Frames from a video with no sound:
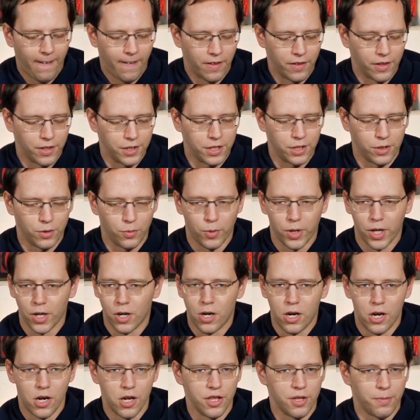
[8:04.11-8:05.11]
And this is where
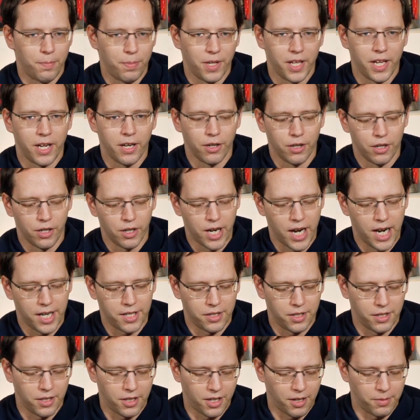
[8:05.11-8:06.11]
all the player
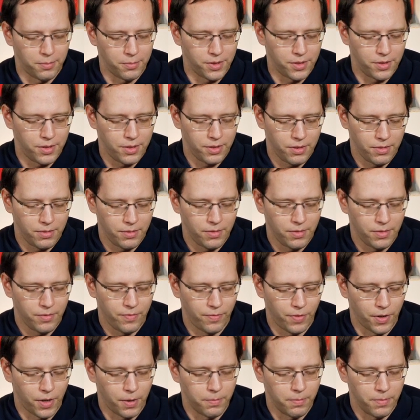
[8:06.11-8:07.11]
interaction comes
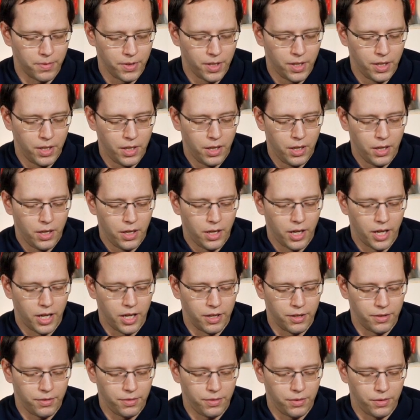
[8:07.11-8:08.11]
from.
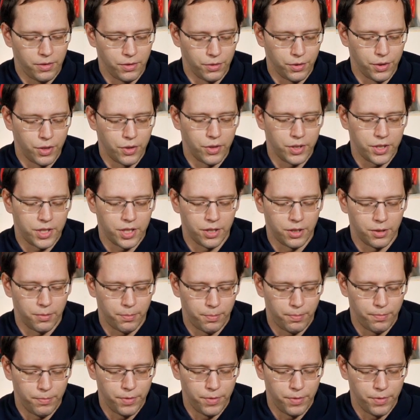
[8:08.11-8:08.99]
You'll notice on